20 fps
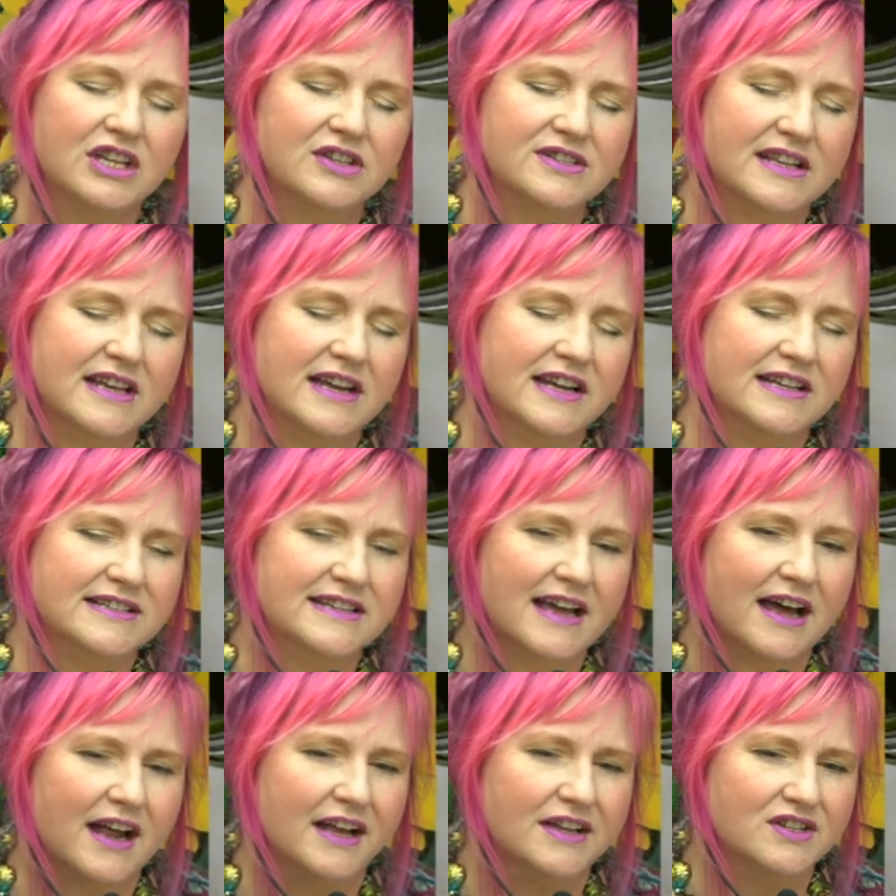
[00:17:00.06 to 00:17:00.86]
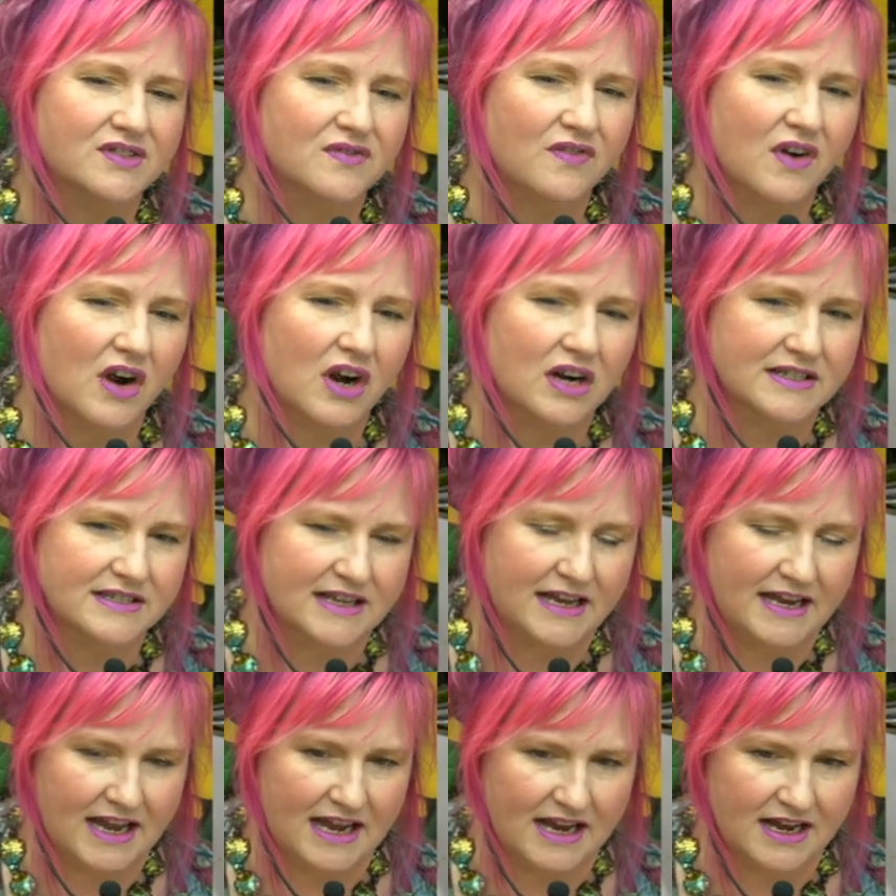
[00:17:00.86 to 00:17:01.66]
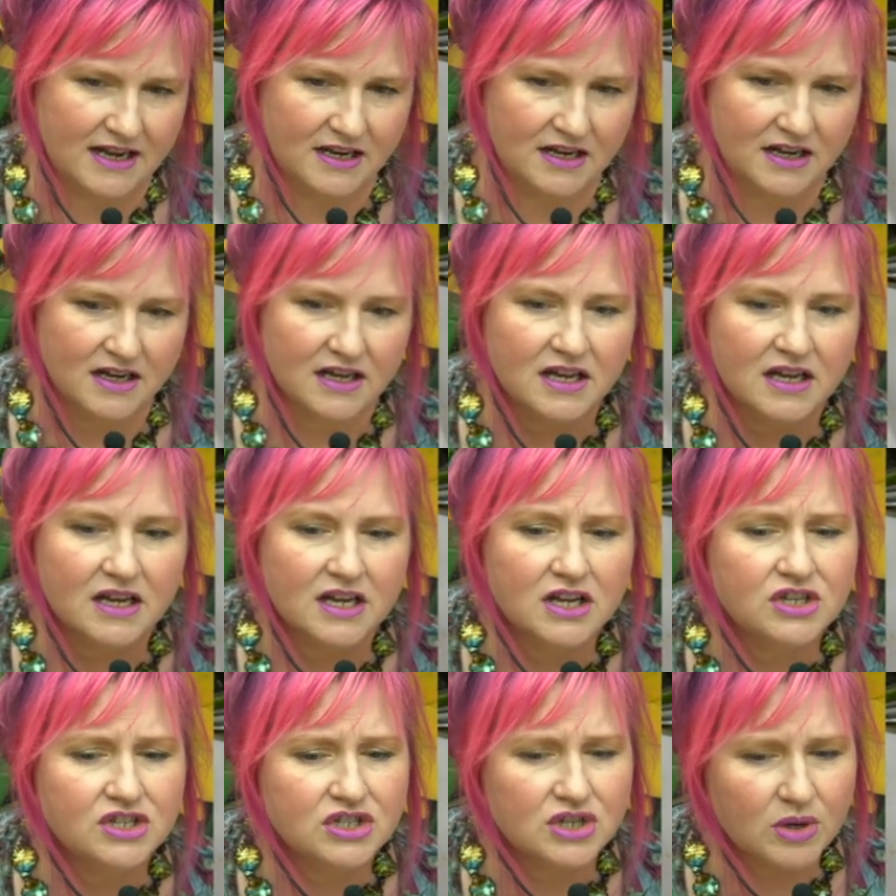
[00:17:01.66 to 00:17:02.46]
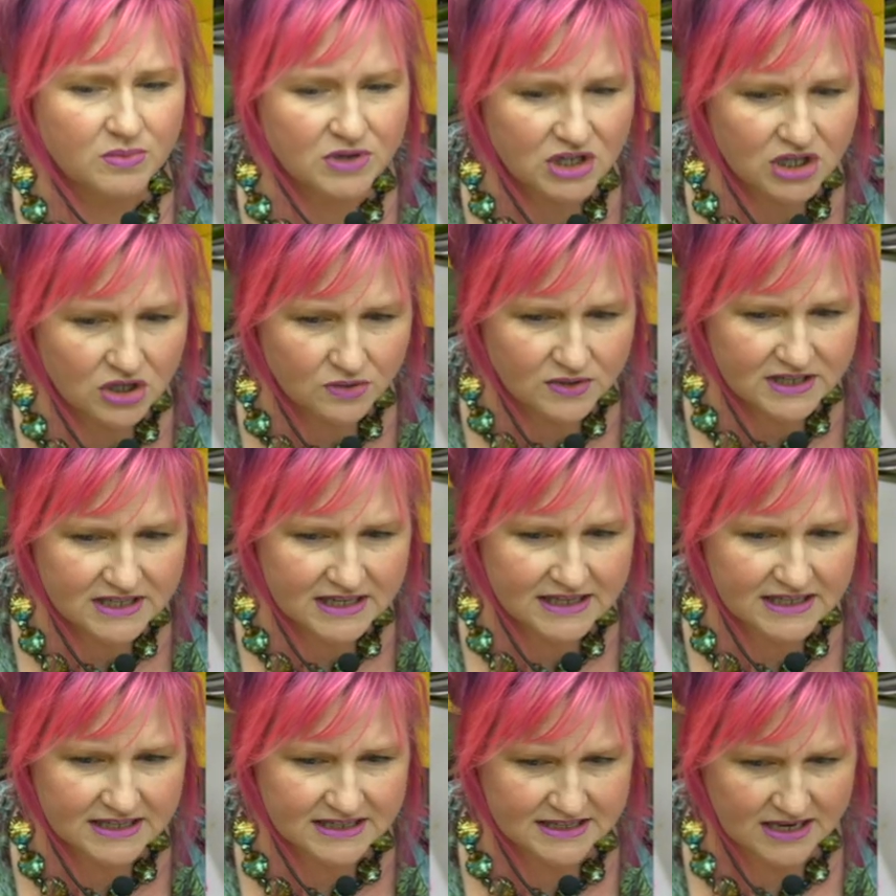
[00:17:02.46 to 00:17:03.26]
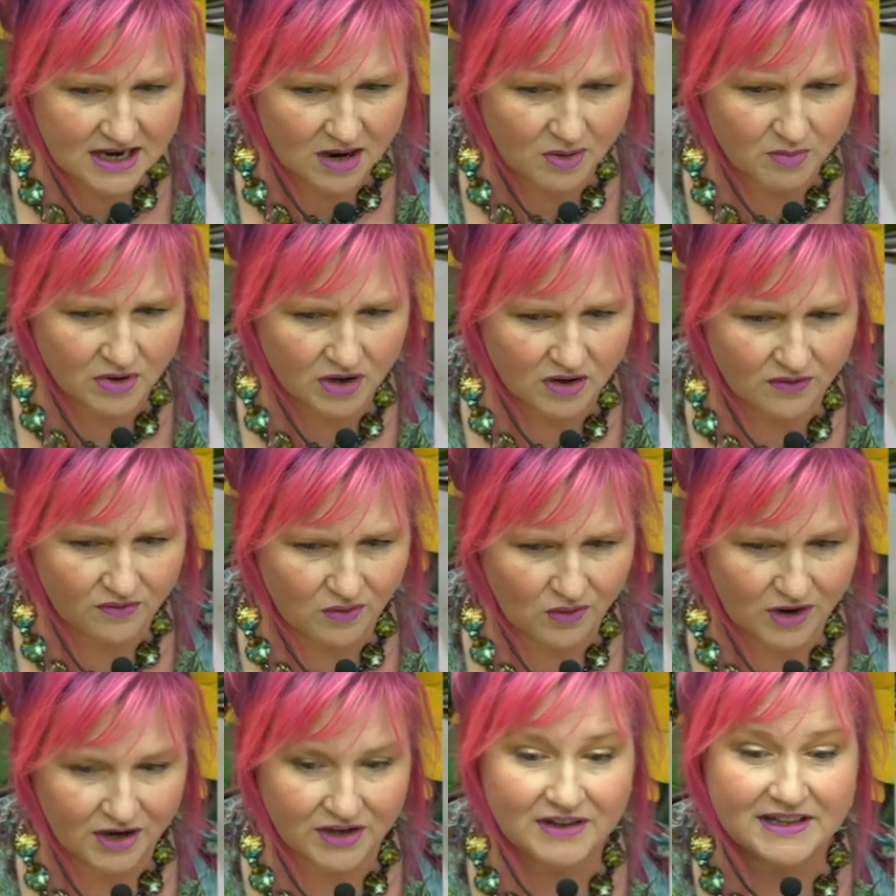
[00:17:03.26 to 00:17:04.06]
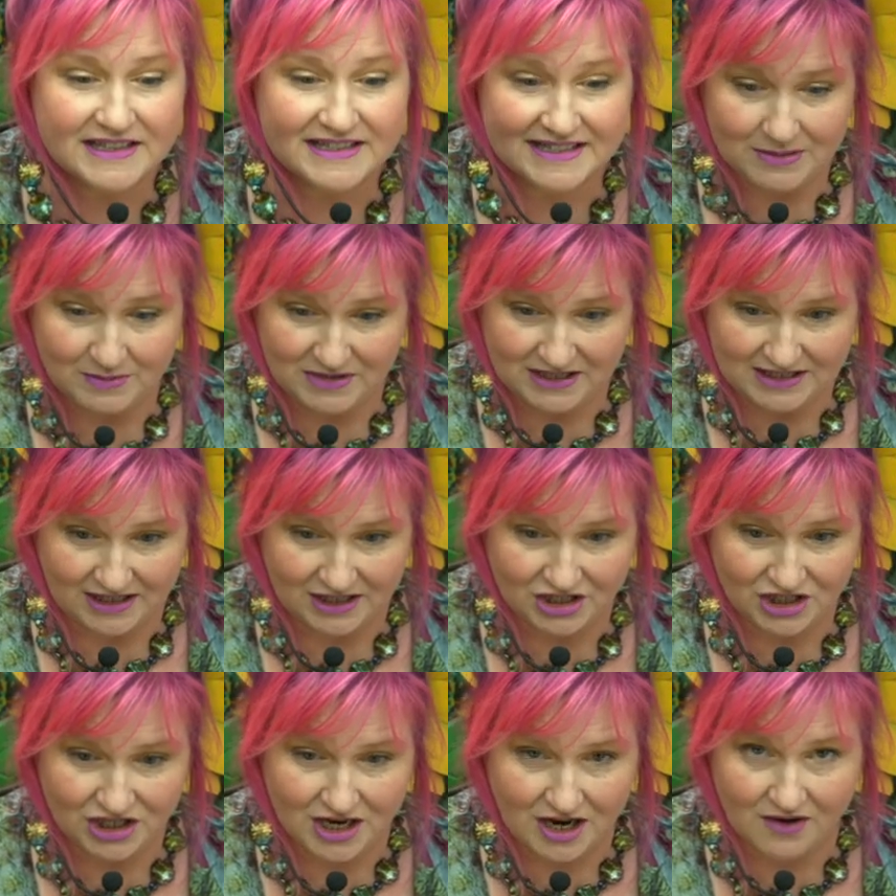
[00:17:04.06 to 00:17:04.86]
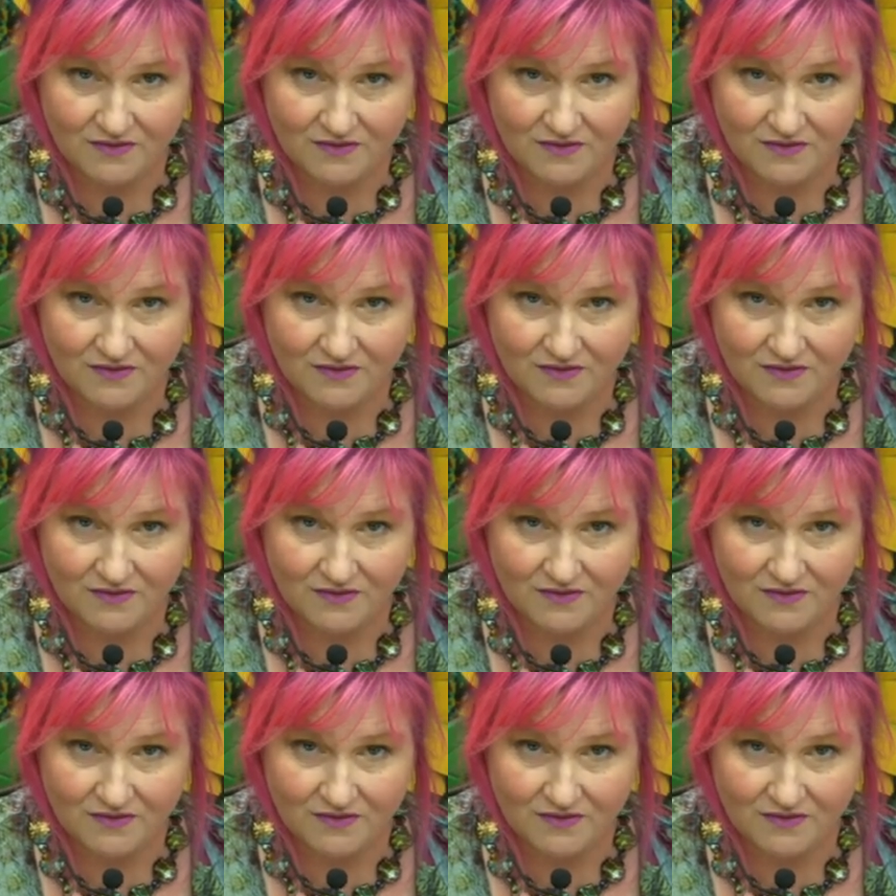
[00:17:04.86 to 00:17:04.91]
those lines out as far as I can. So I'm using this number for, you can see me touching